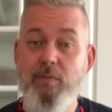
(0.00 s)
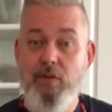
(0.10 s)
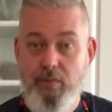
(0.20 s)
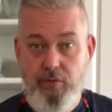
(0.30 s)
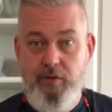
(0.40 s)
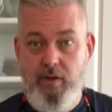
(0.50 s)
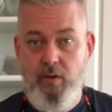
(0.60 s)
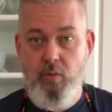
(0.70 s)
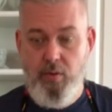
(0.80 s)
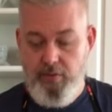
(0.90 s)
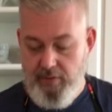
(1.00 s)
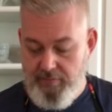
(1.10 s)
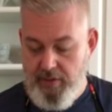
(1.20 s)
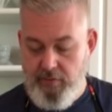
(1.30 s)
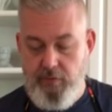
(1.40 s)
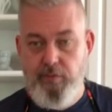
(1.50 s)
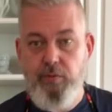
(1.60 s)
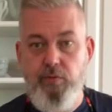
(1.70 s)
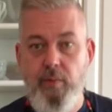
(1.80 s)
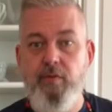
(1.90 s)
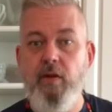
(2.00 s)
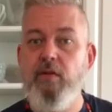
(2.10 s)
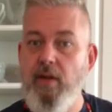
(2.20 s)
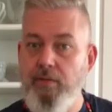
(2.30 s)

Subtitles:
up several chicken quarters and I've got just a few drumsticks